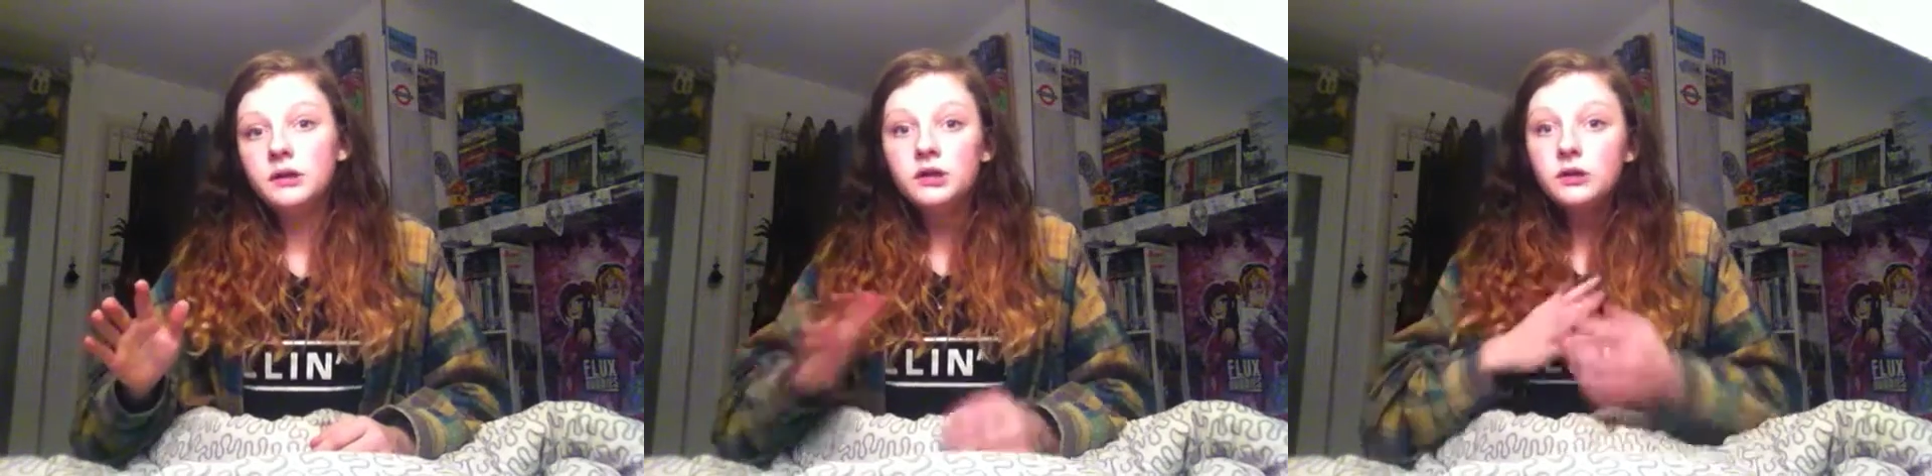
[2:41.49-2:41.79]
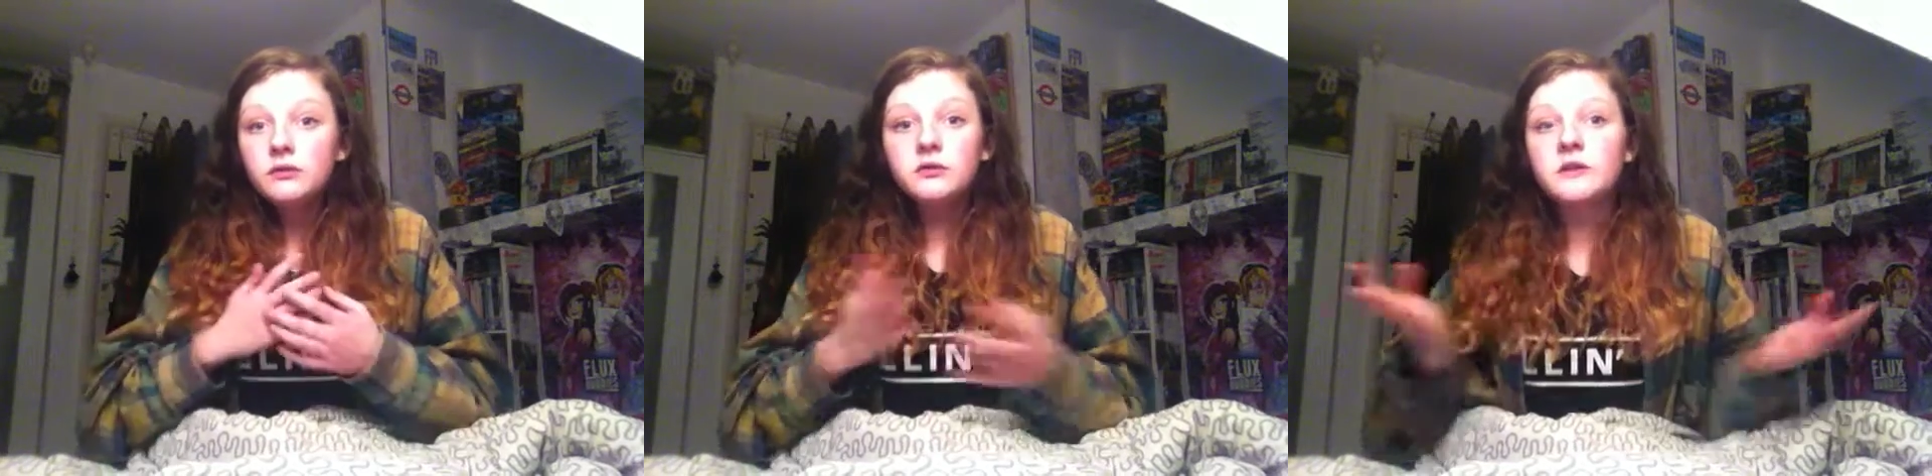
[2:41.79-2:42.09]
You
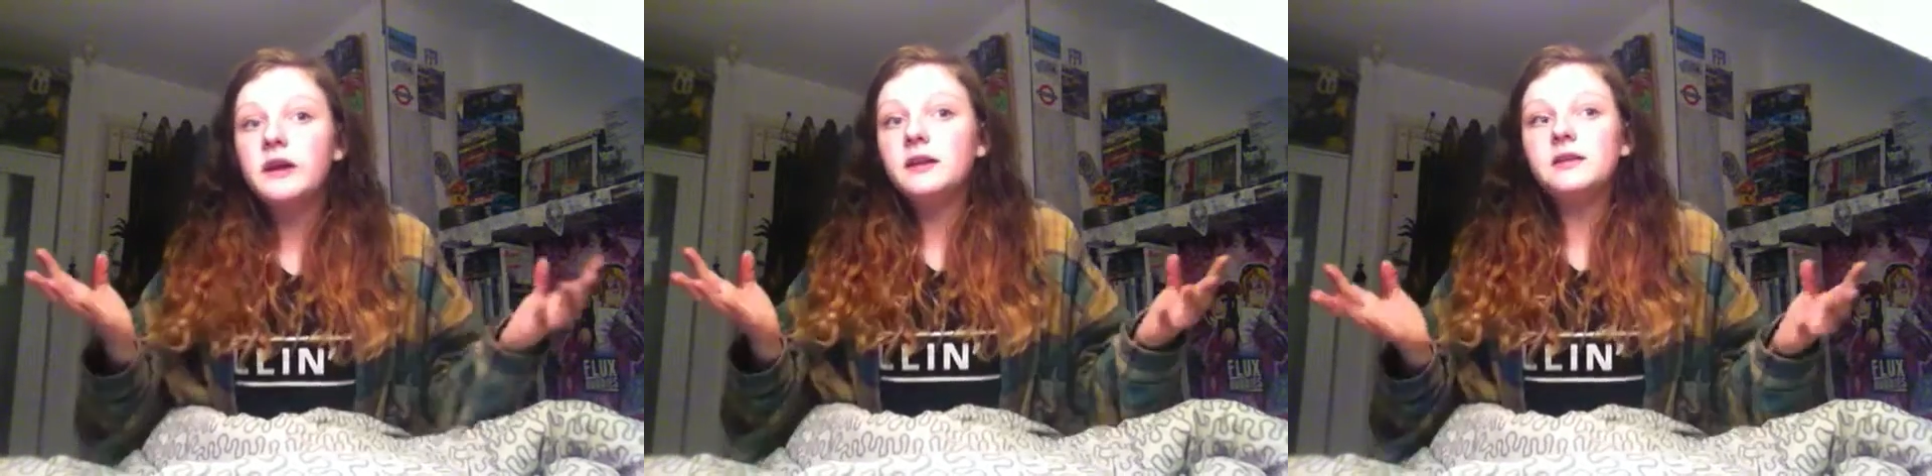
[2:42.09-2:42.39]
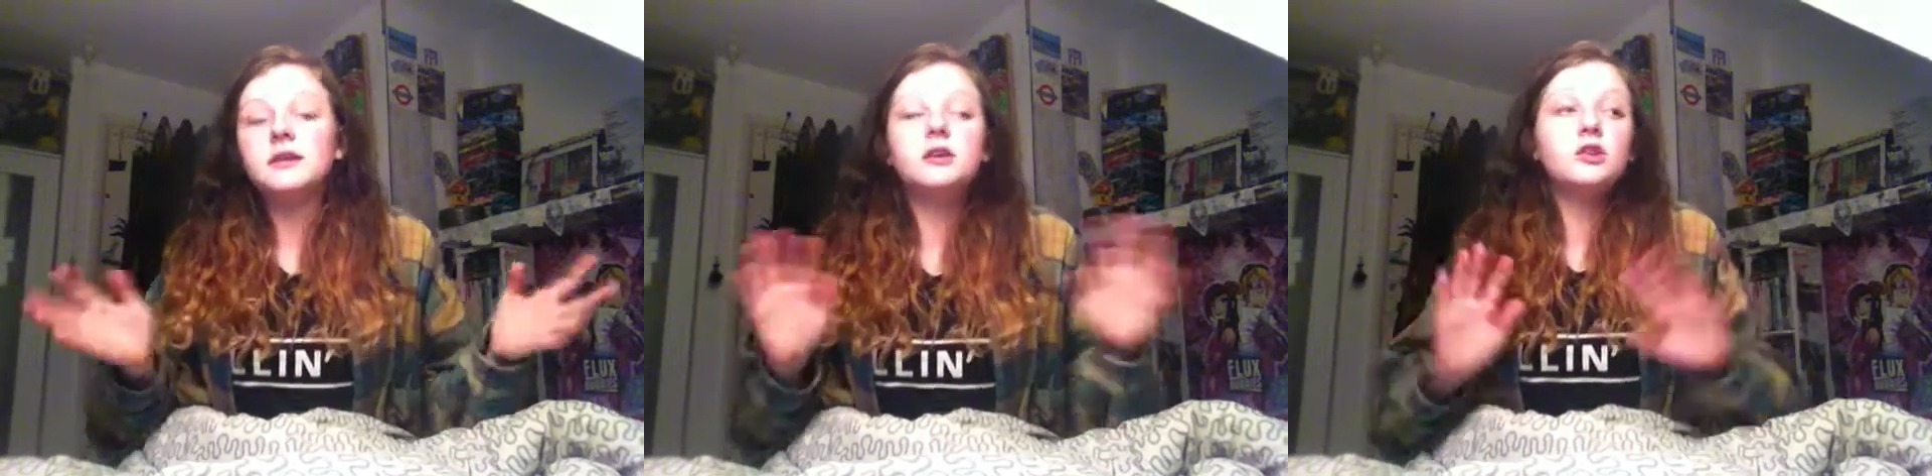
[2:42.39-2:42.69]
don't say
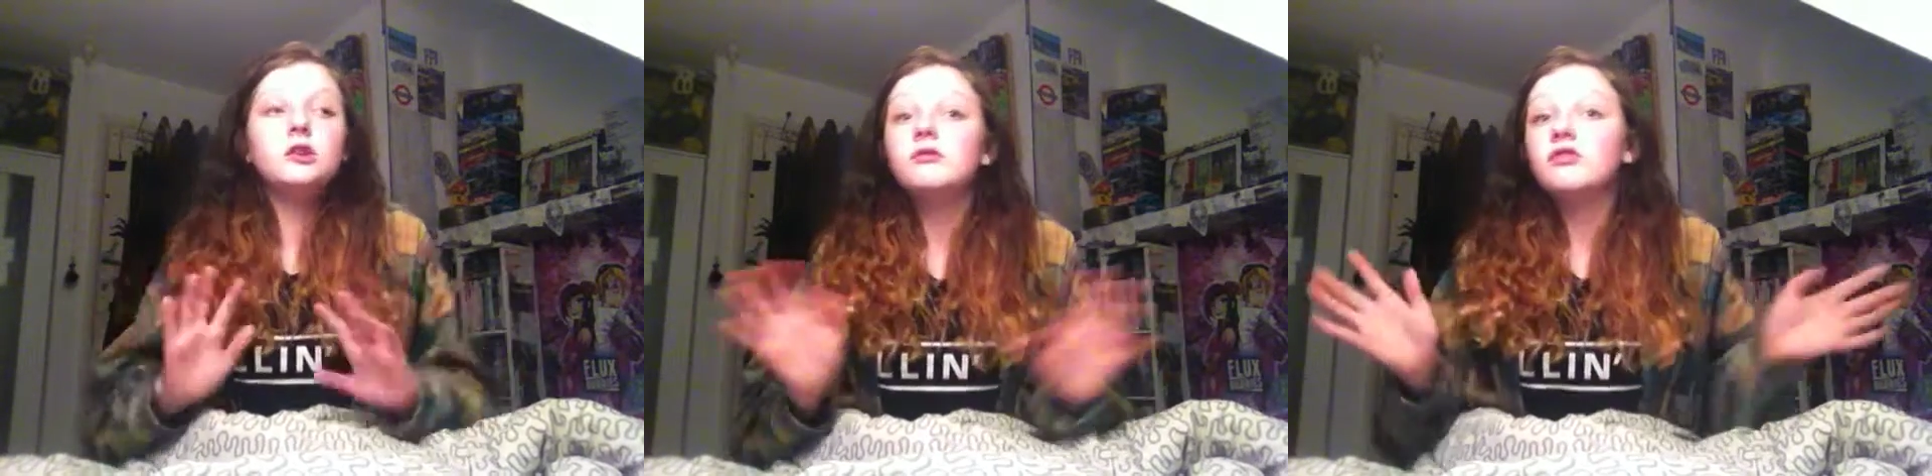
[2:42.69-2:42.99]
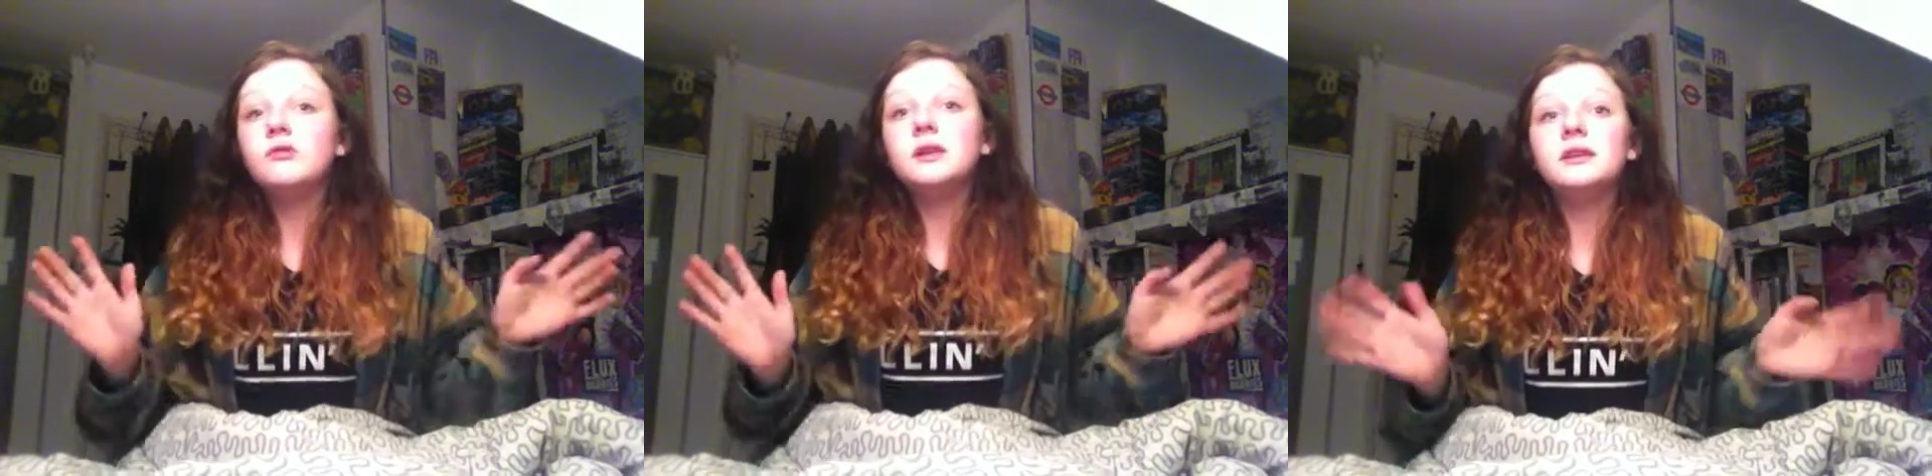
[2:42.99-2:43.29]
anything, you don't
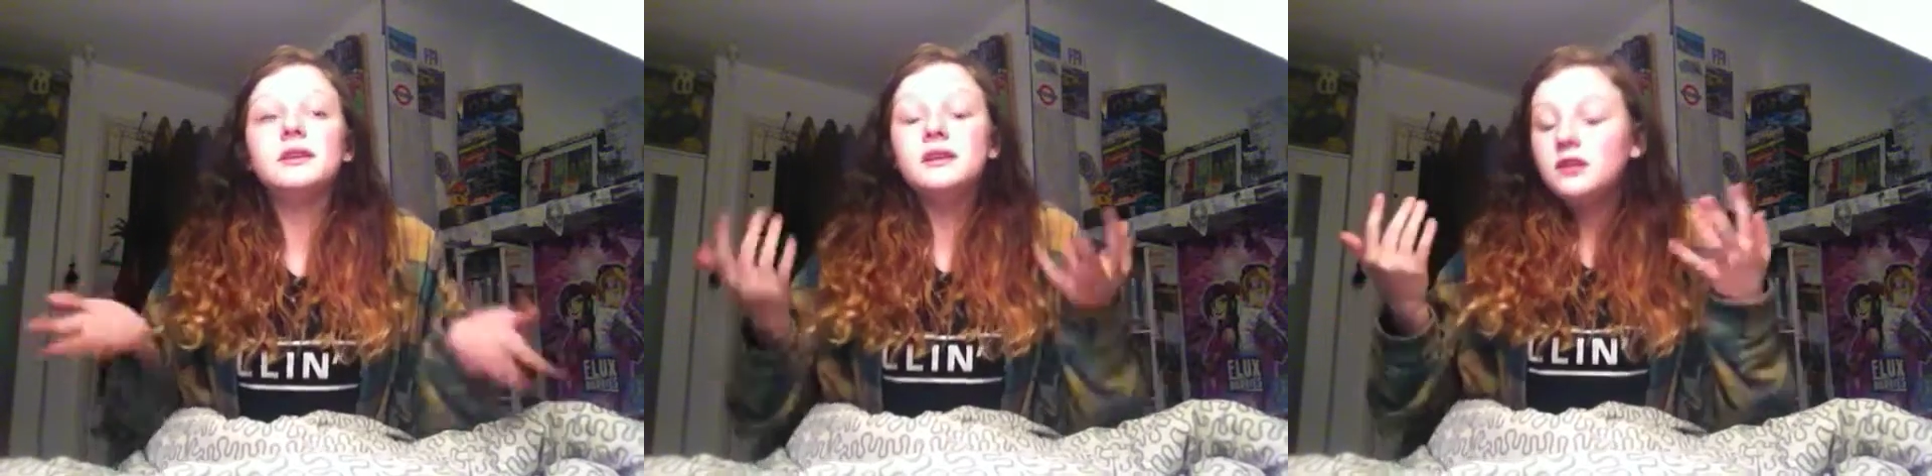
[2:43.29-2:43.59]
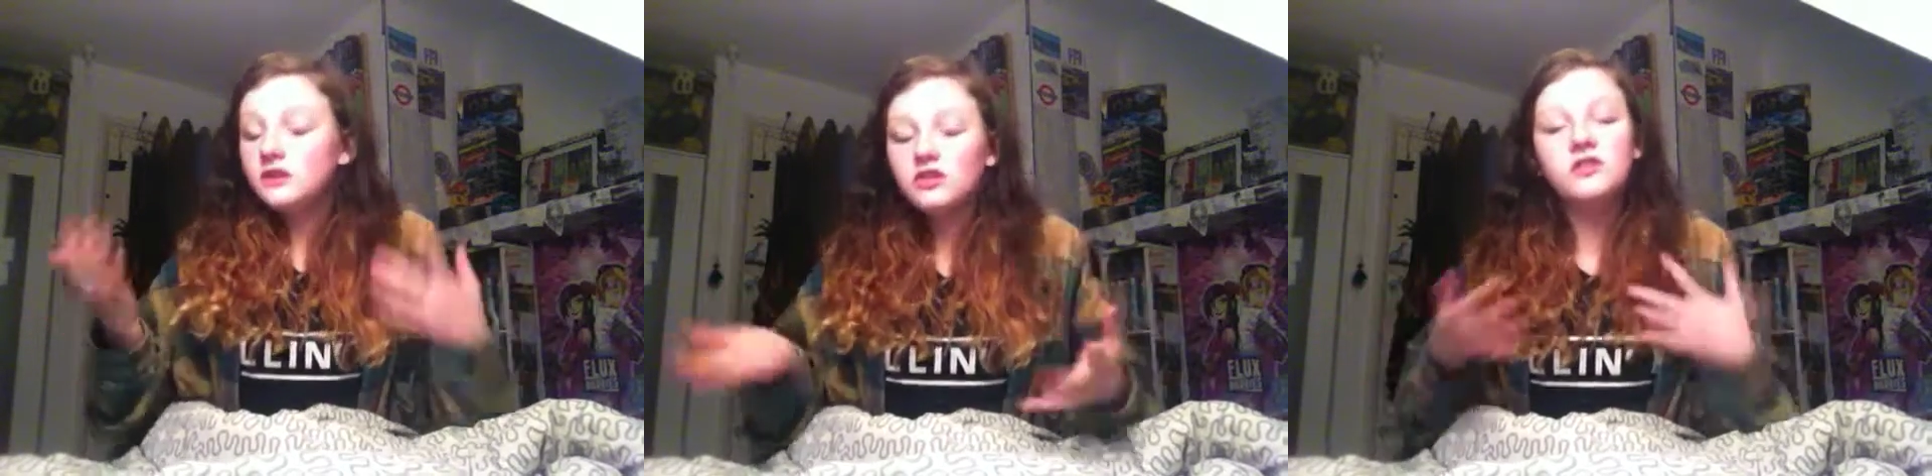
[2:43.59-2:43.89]
do anything,
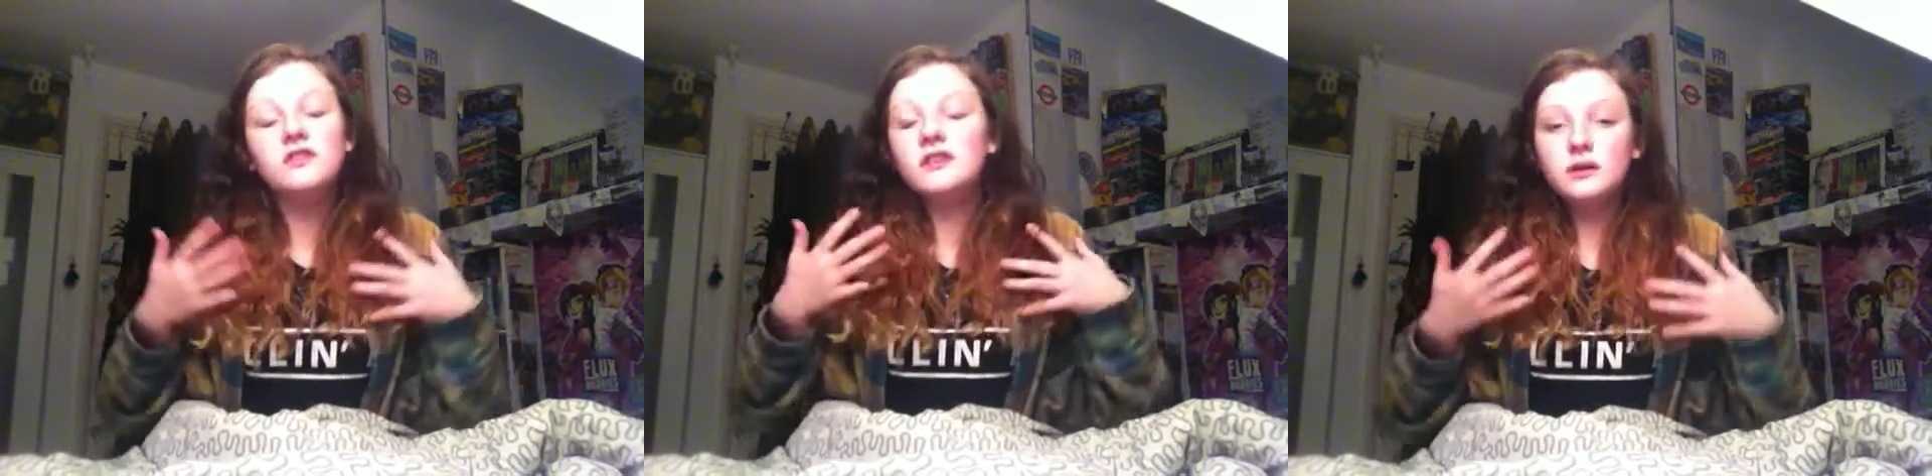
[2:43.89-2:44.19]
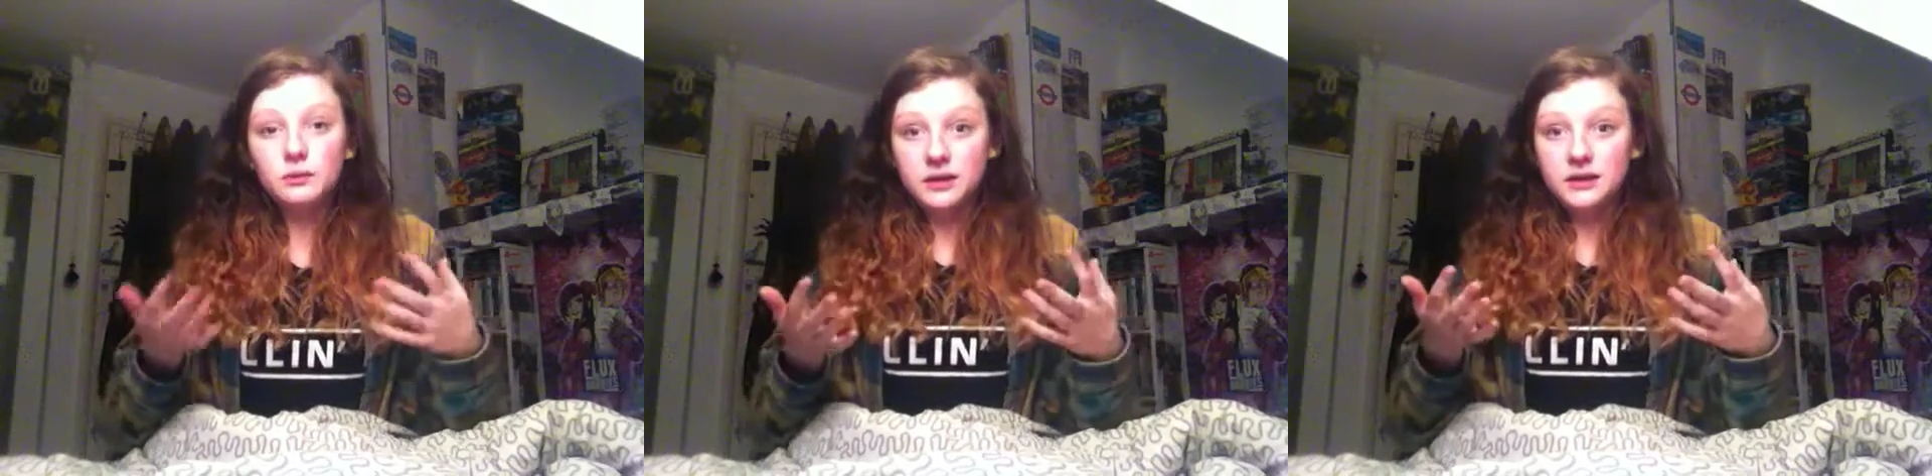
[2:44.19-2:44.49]
you just
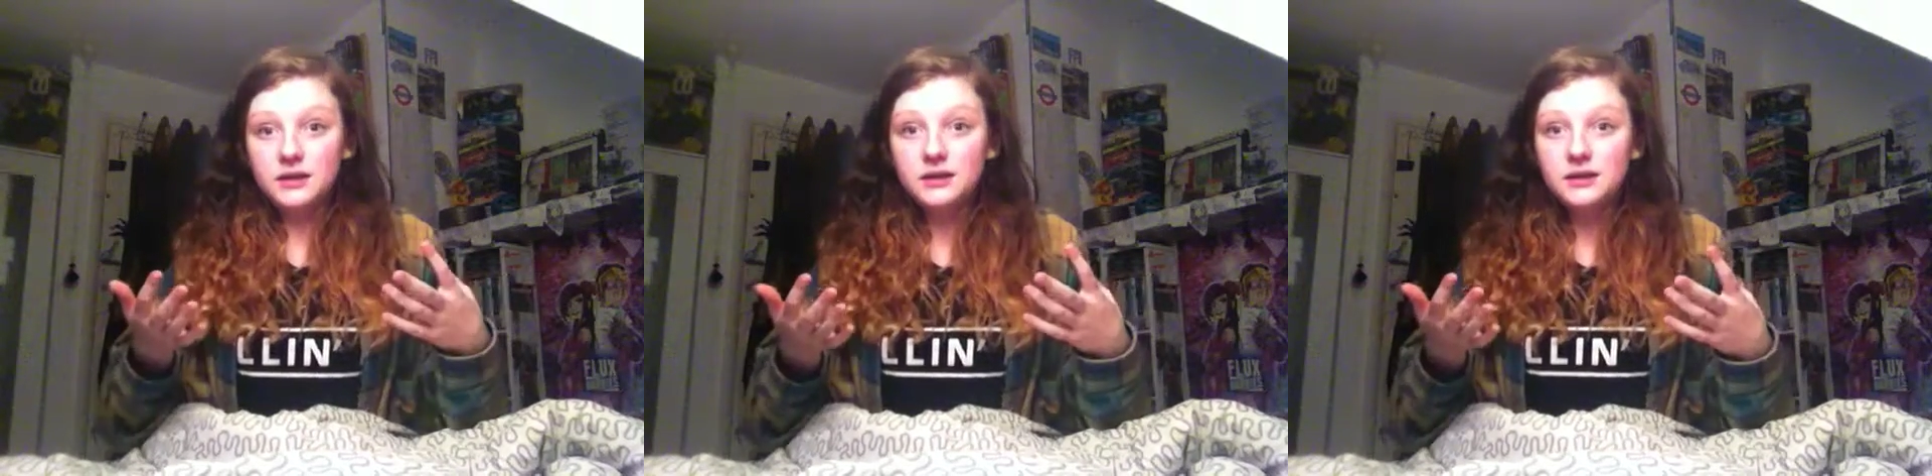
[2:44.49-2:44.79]
deal with it.